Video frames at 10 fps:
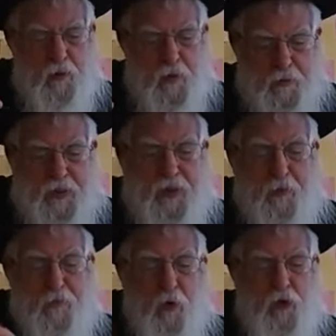it means
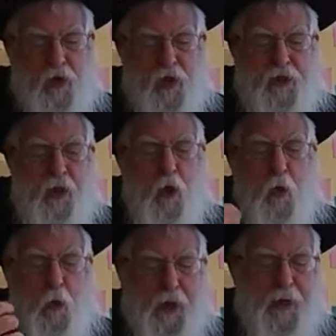that Moshe is
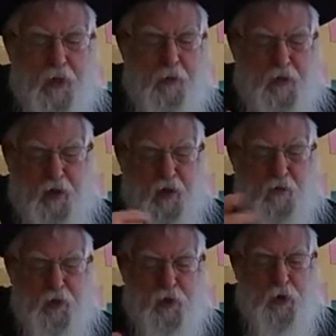equating
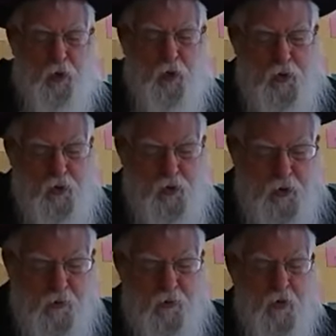himself with his
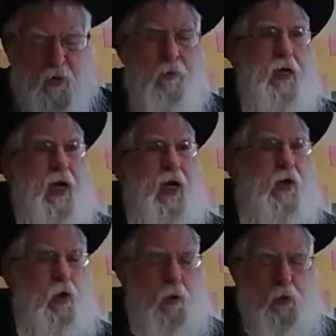students.
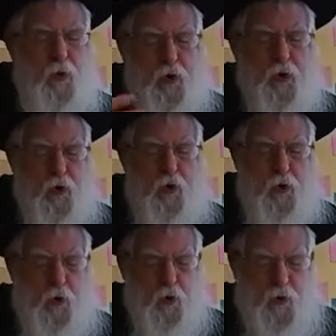Mikan Omru, this is the
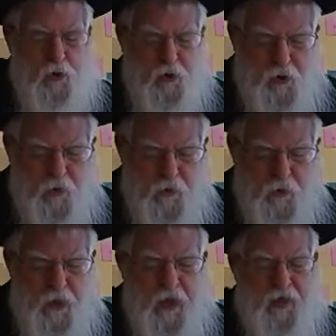source
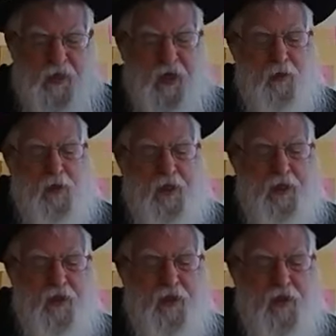that our
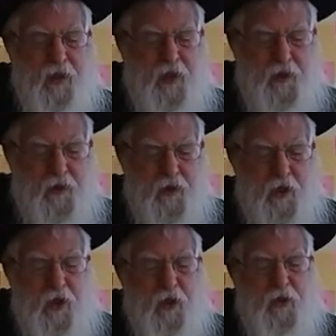sages said,
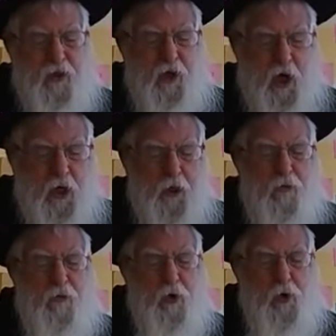the honor
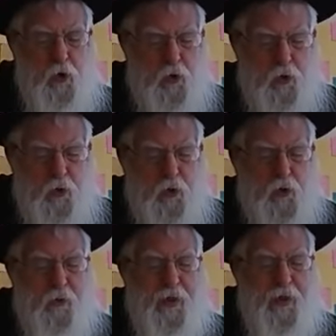of your student
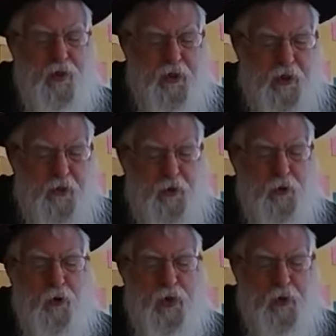should be as dear
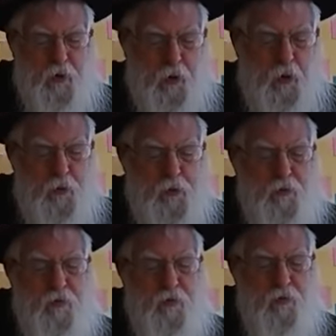to you as your own.